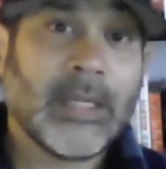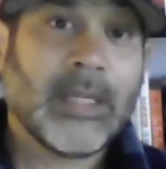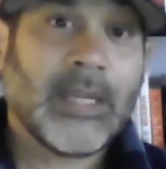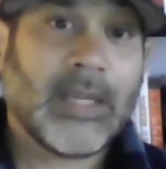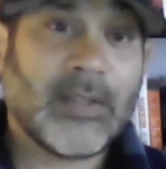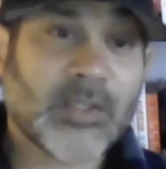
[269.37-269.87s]

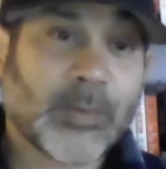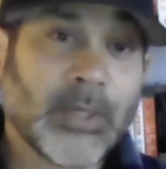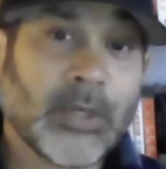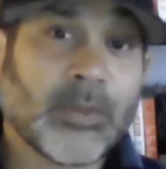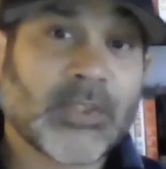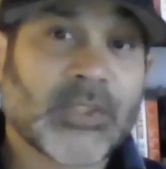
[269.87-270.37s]
And the
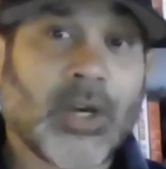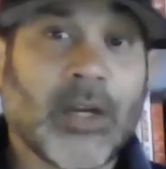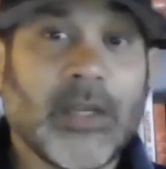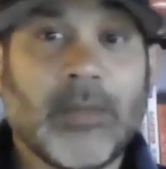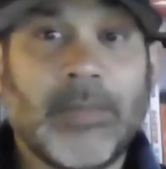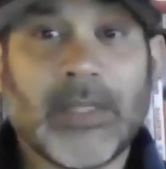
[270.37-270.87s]
splitter was
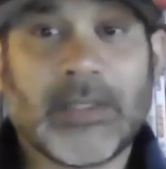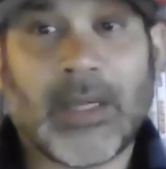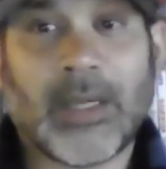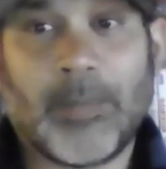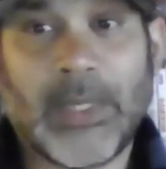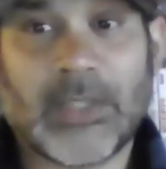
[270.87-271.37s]
starting to be
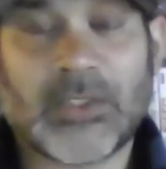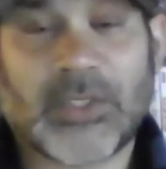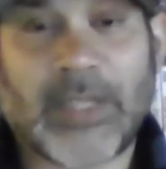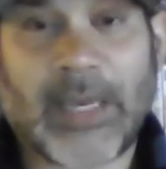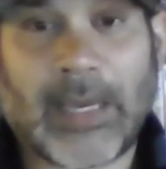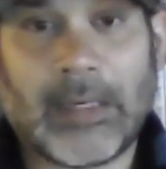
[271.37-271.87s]
a pitch
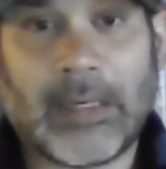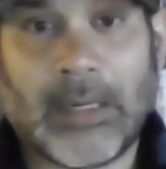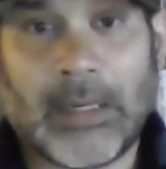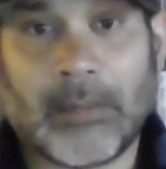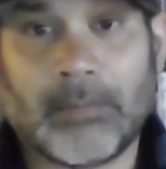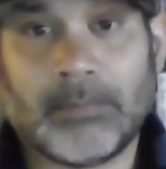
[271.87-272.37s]
that
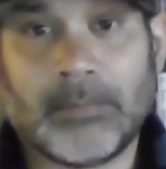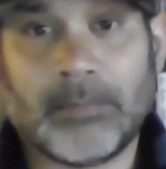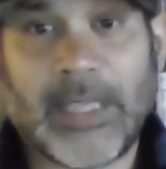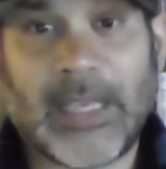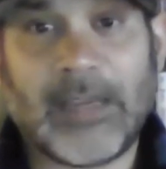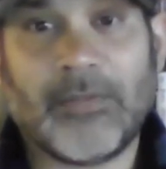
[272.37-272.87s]

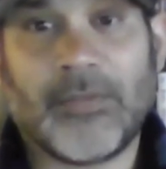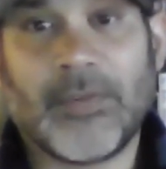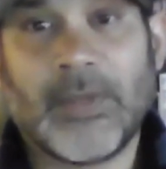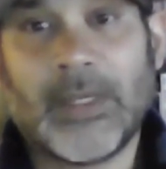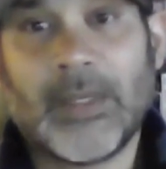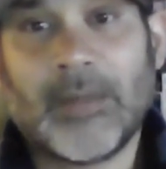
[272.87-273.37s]
gave
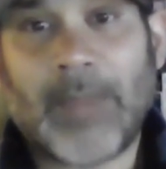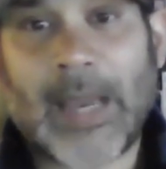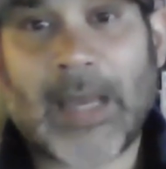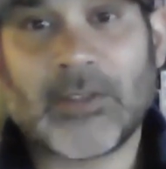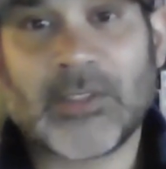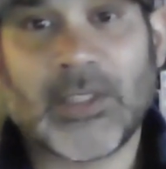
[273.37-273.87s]

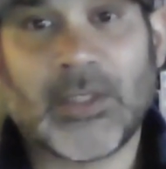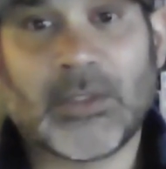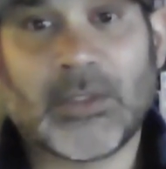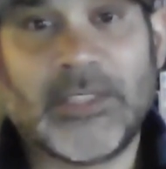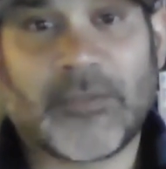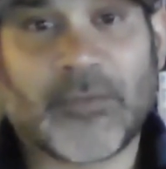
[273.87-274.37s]
batters a
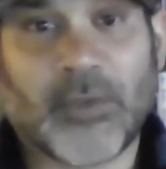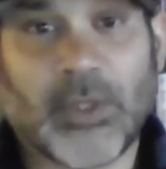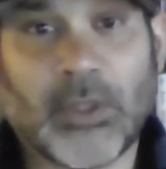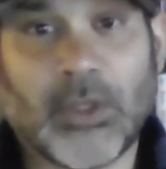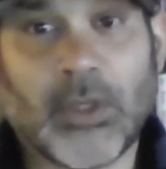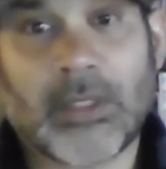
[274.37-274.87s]
little different
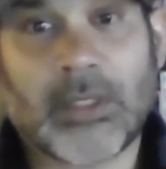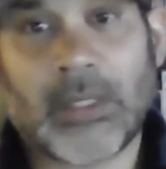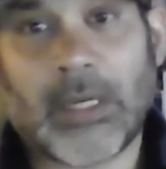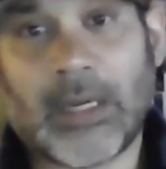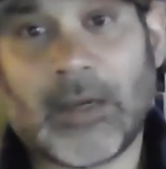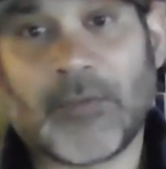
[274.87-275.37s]
look
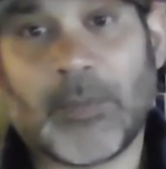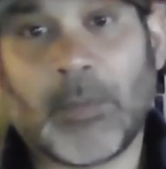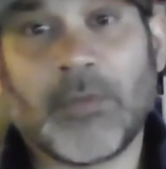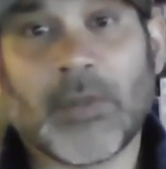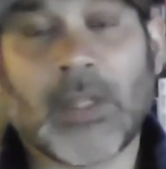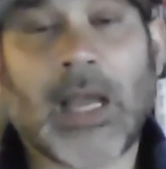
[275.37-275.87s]
from
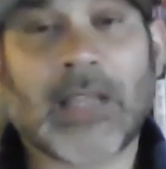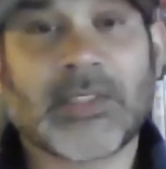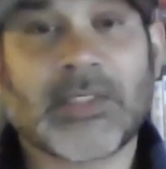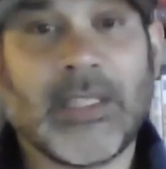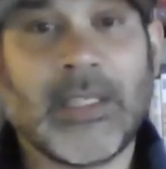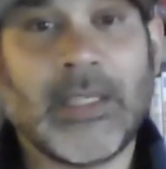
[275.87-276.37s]
a
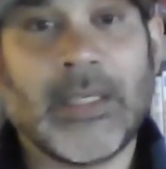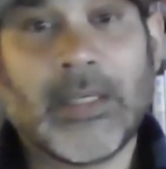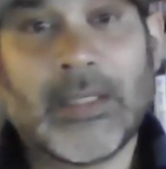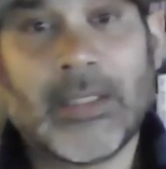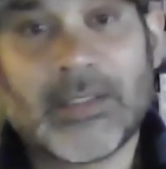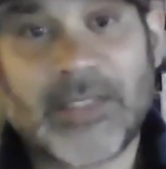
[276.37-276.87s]
velocity
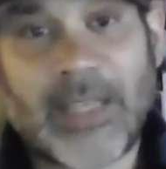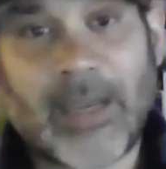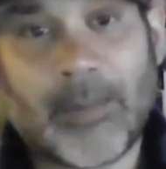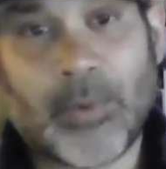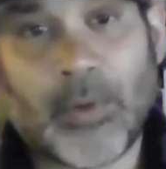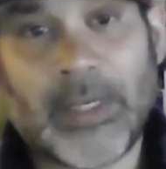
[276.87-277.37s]

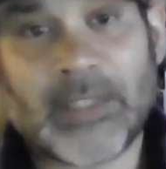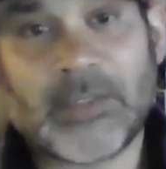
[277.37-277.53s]
standpoint.